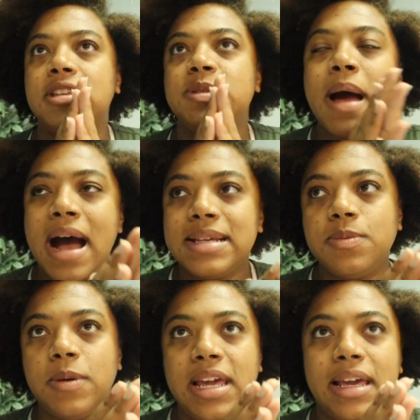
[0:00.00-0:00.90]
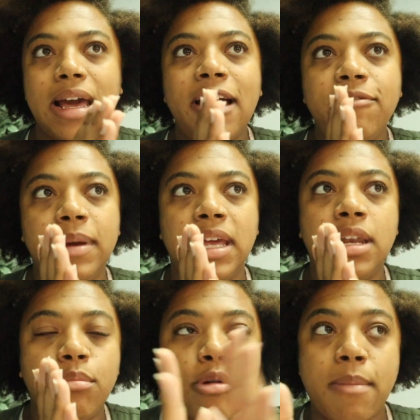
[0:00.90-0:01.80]
This past week, I've
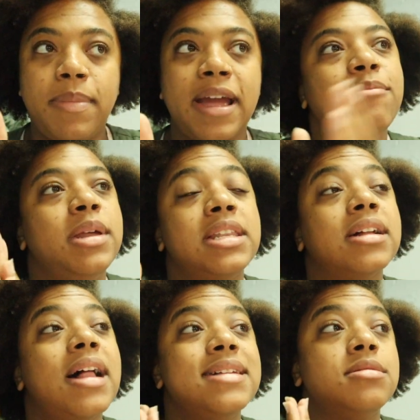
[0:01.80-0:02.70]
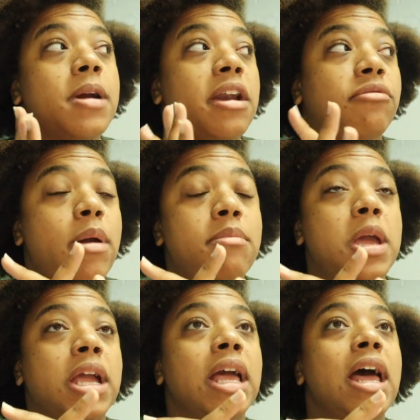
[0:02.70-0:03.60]
been in the classroom kind of
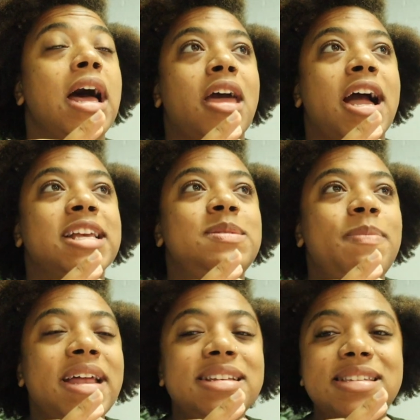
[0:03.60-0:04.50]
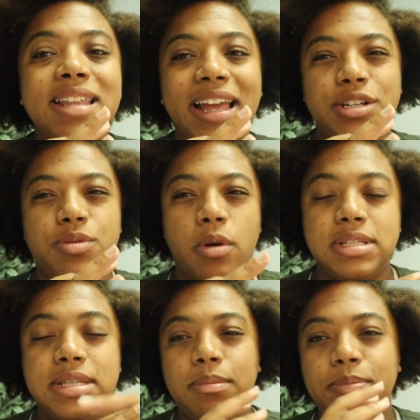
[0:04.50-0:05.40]
prepping. I spent like
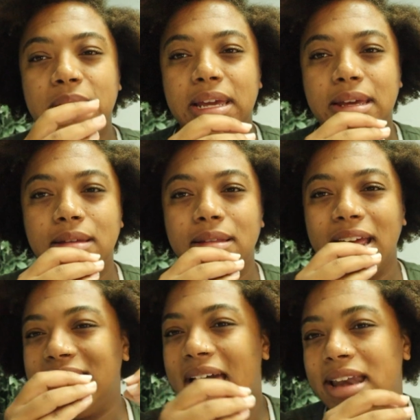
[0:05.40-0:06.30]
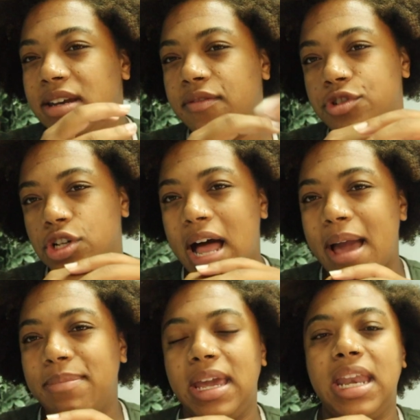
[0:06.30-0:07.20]
towards the end of
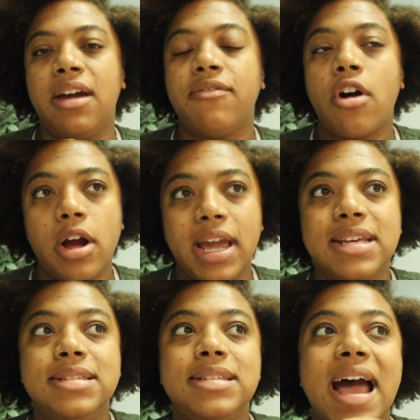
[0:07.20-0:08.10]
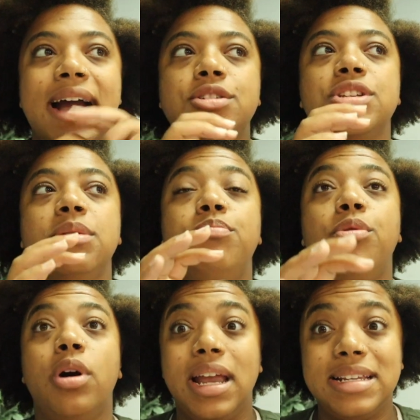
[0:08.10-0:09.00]
July, beginning of August, actually
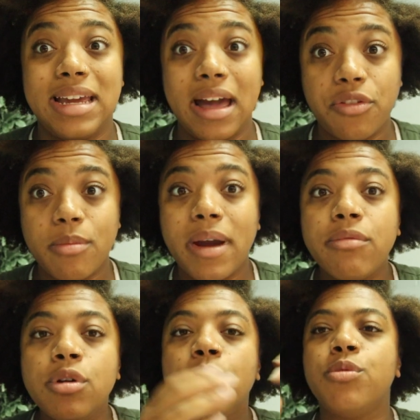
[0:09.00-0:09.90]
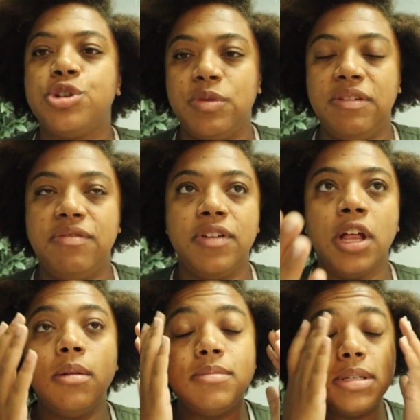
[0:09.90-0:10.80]
putting together my room, which we
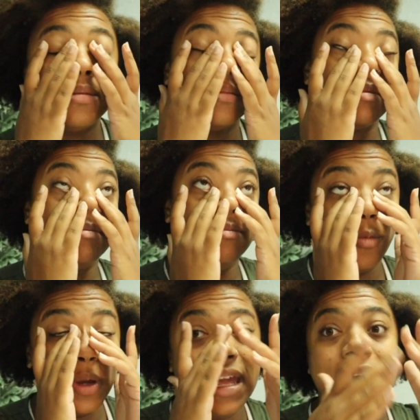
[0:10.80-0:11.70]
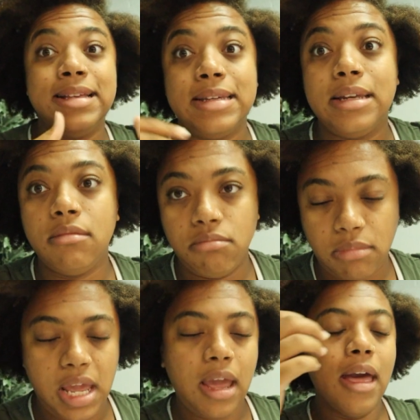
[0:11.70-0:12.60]
filmed, we as in
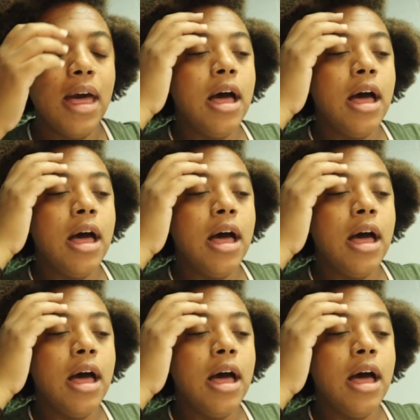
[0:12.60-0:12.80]
me.